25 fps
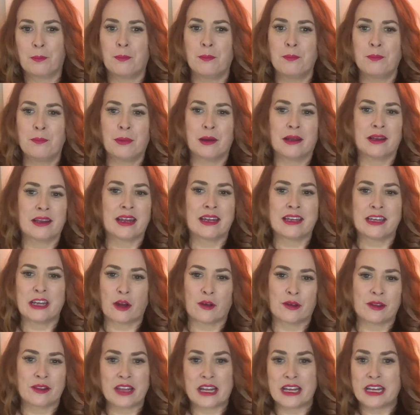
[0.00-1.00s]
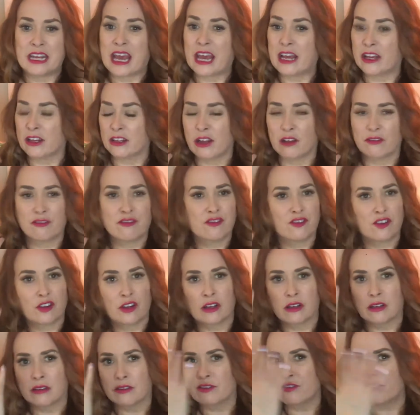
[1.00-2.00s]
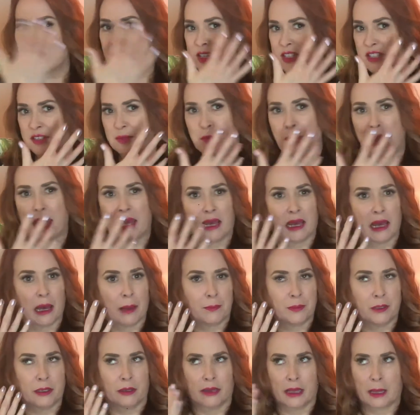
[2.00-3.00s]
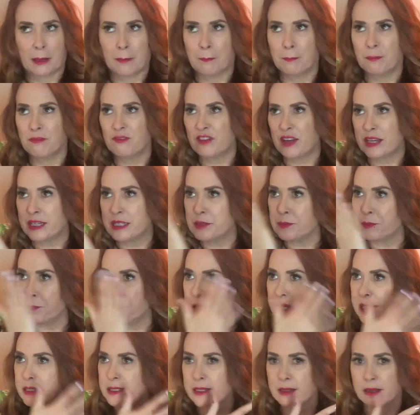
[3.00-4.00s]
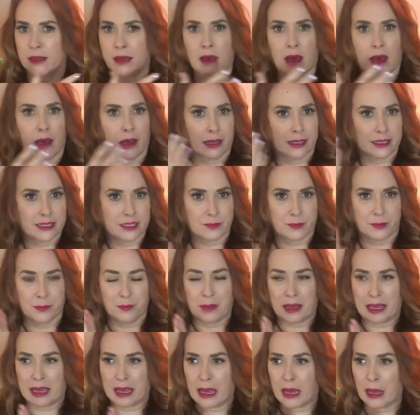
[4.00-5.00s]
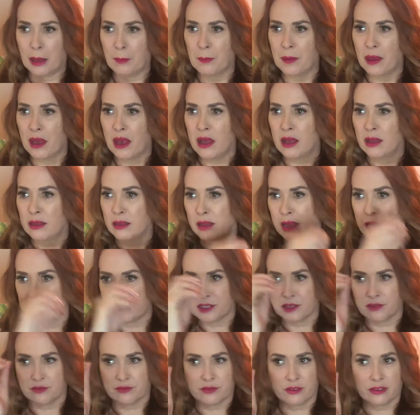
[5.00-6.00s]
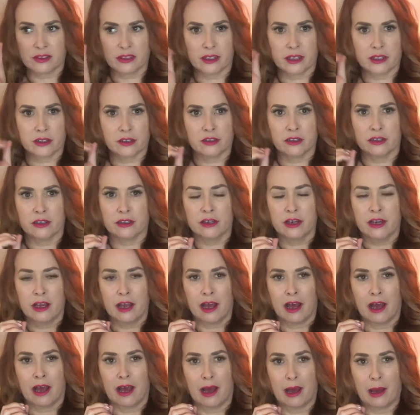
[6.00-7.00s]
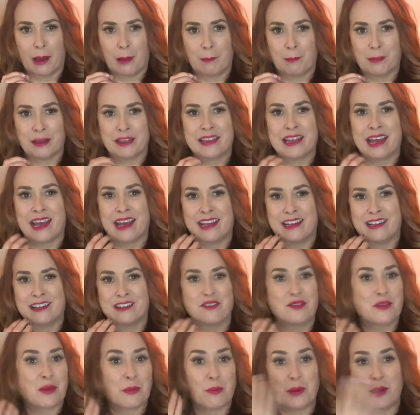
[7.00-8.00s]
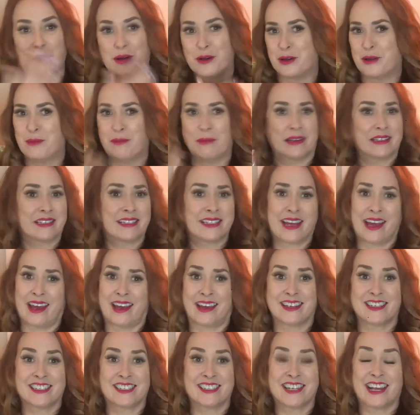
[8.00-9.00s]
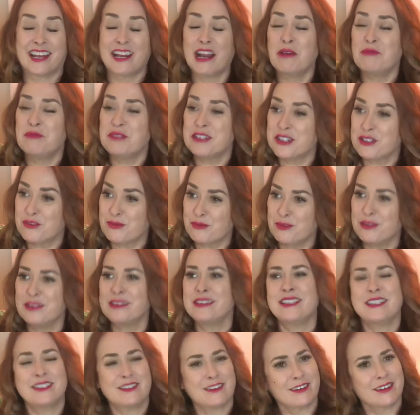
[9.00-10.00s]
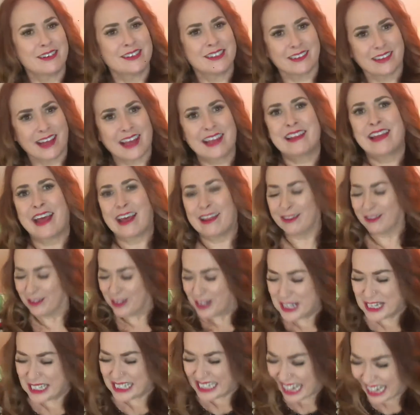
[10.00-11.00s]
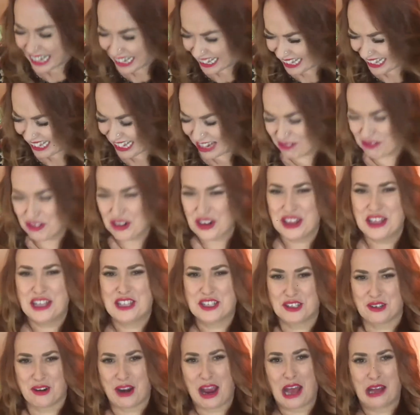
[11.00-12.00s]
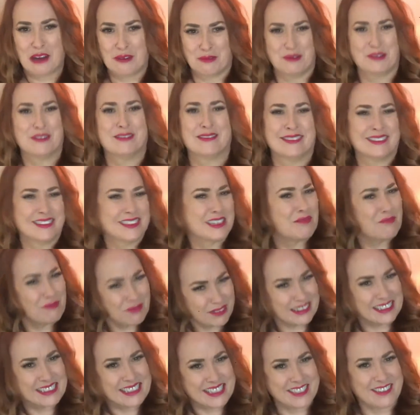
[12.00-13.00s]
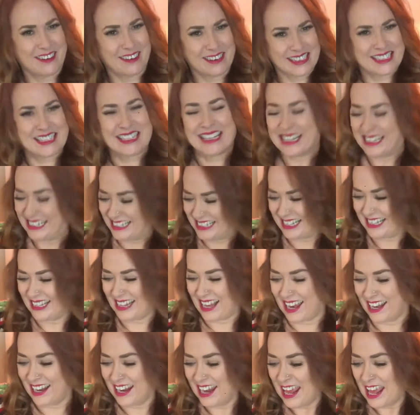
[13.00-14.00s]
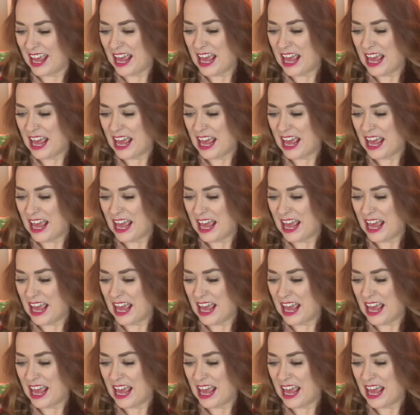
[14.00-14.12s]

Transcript: But, you know, then he had a full face makeup, you know, like face beat to the gods with makeup, lots of glitter, but then the beard and mustache. And I'm just really starting to like that look for the drag world. I'm really starting to get into that.